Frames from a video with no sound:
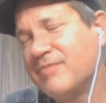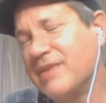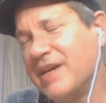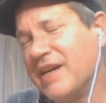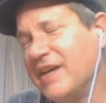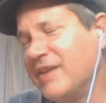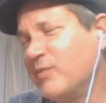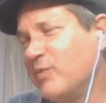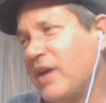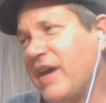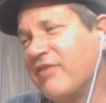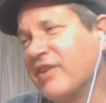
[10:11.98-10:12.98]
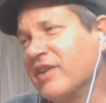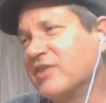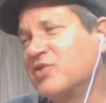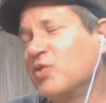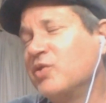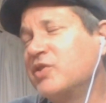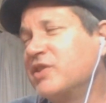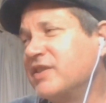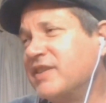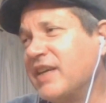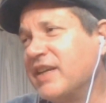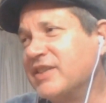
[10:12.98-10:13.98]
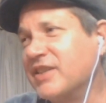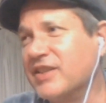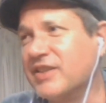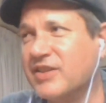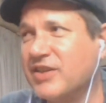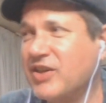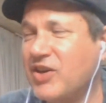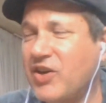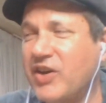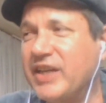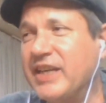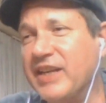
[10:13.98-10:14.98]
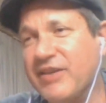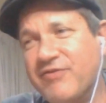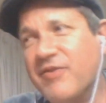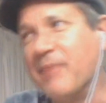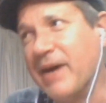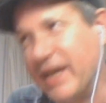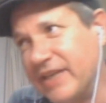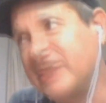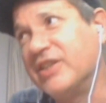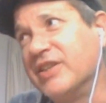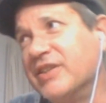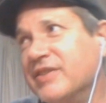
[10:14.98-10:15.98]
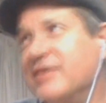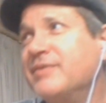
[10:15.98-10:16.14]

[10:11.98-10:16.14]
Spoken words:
Man, we're having a torture session. I need information.